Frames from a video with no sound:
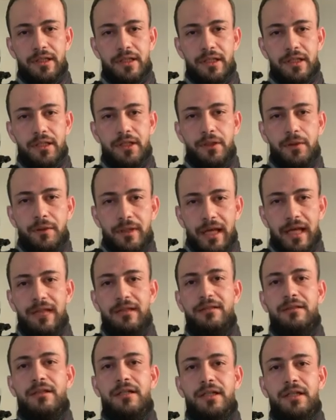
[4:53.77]
you
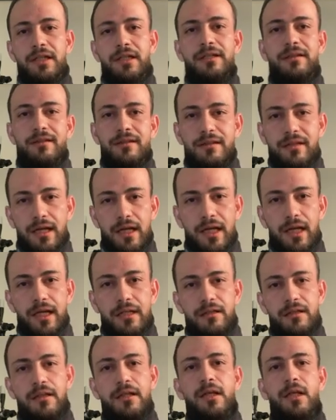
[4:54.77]
can read
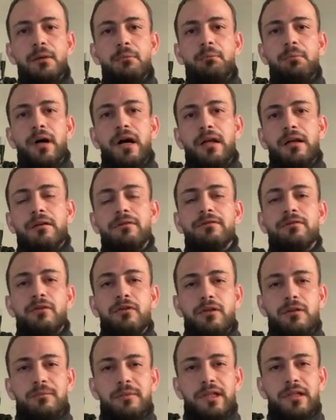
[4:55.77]
that
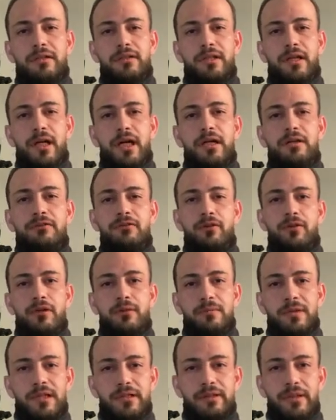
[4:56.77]

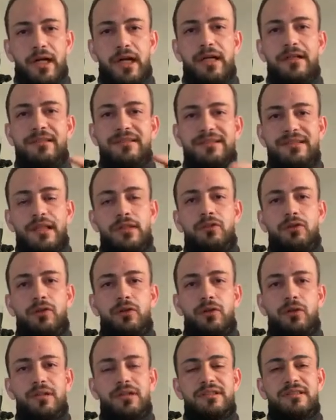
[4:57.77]
formaldehyde is a
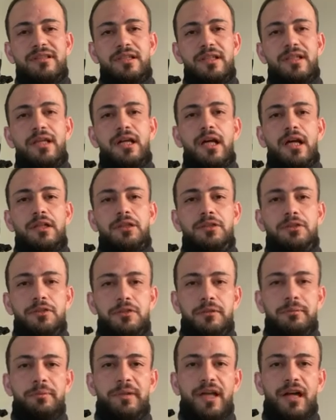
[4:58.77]
toxic and
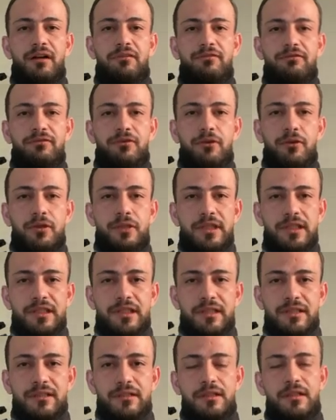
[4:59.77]
should be
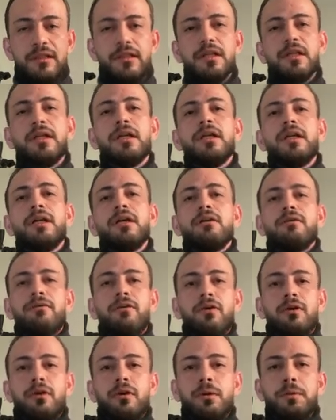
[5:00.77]
avoided
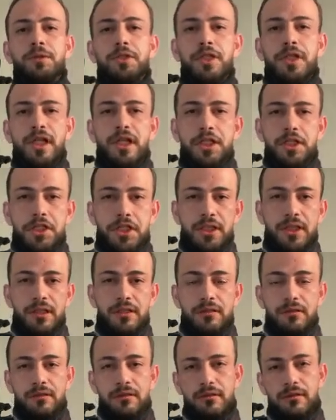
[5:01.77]
for obturation
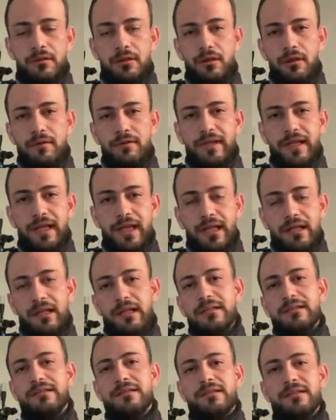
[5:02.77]
of the
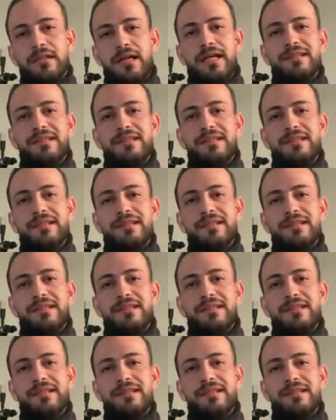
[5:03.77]
canals as